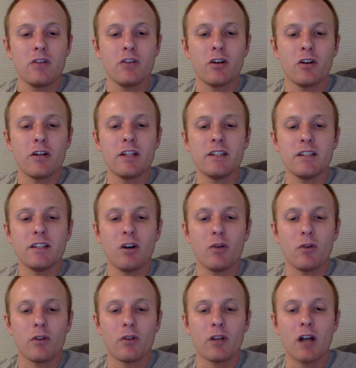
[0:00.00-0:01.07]
dirty
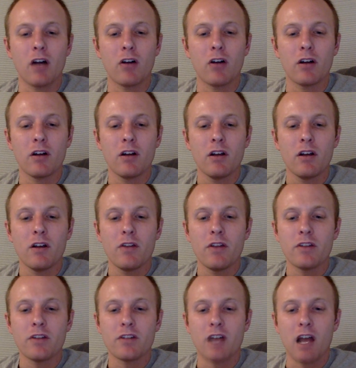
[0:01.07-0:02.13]
silver, the color
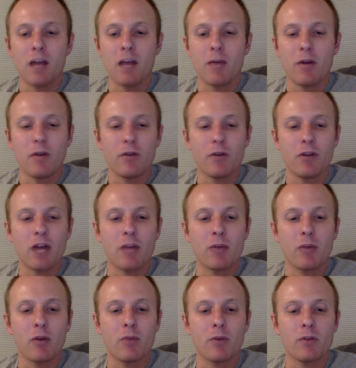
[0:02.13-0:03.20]
this time of the
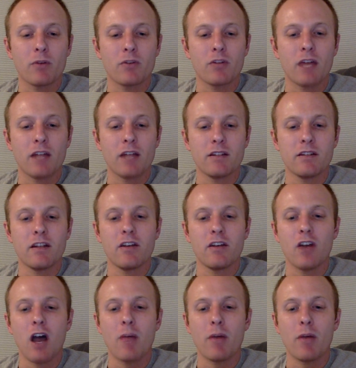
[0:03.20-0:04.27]
tightroper's tights that had
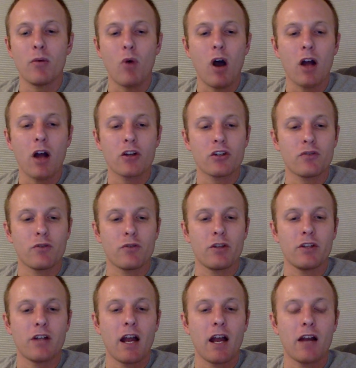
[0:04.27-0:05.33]
not been washed for the
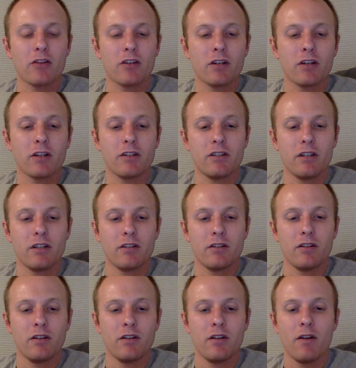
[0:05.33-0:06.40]
entire circus
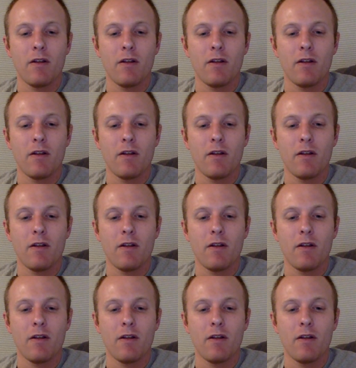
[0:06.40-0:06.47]
season.